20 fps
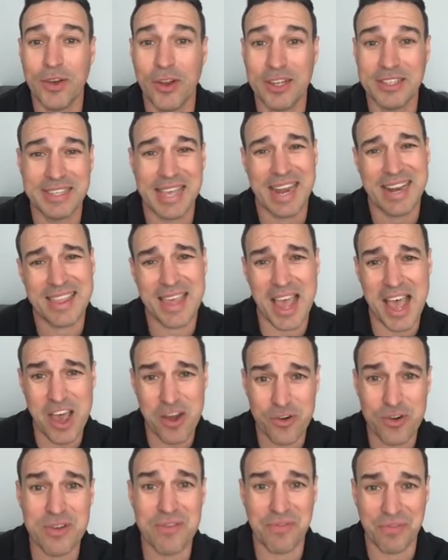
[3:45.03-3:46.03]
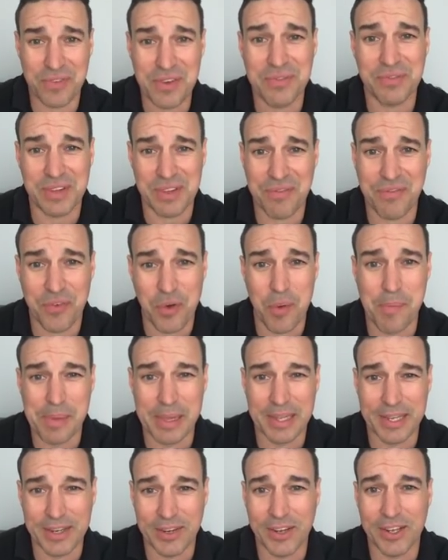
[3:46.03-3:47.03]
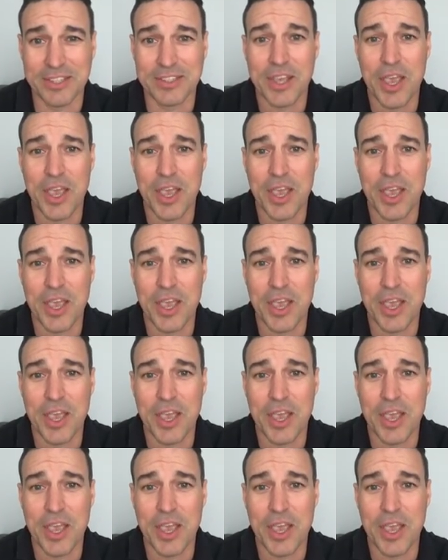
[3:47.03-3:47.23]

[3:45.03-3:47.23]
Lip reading: Out of that $154 billion,